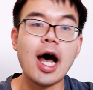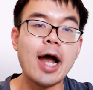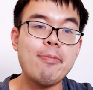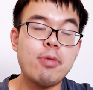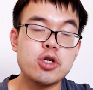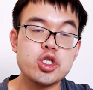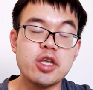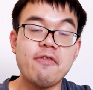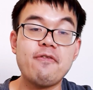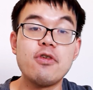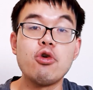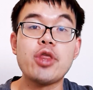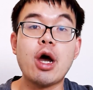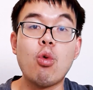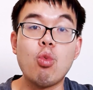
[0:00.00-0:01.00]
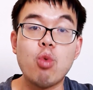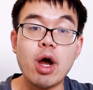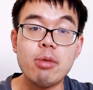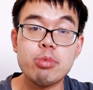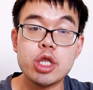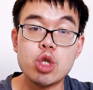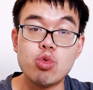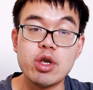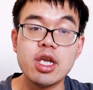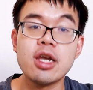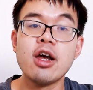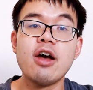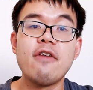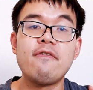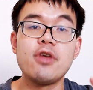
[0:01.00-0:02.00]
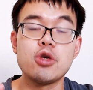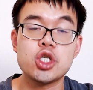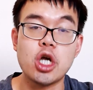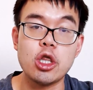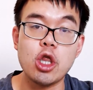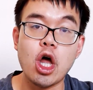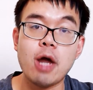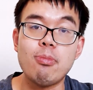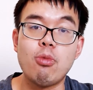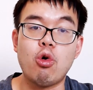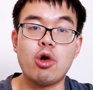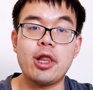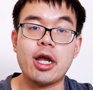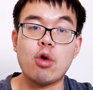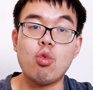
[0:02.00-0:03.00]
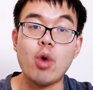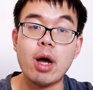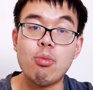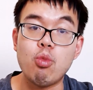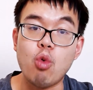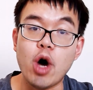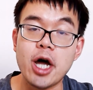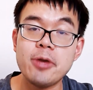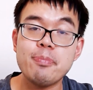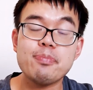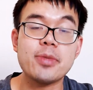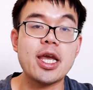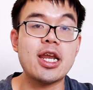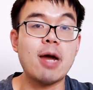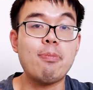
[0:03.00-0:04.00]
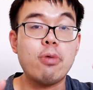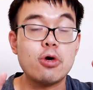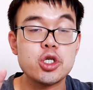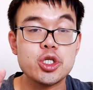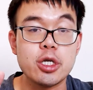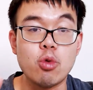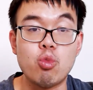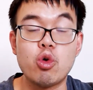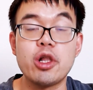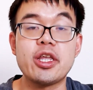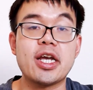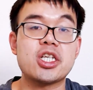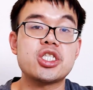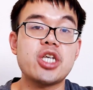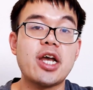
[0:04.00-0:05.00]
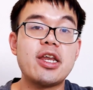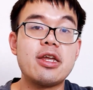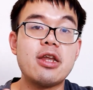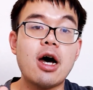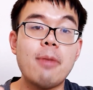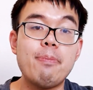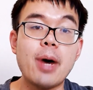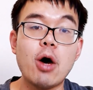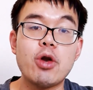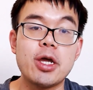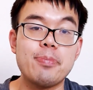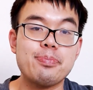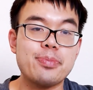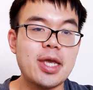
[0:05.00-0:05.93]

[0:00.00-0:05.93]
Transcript: I personally feel that Web 3 feels a lot more like Web 1, and I'm personally really excited about it.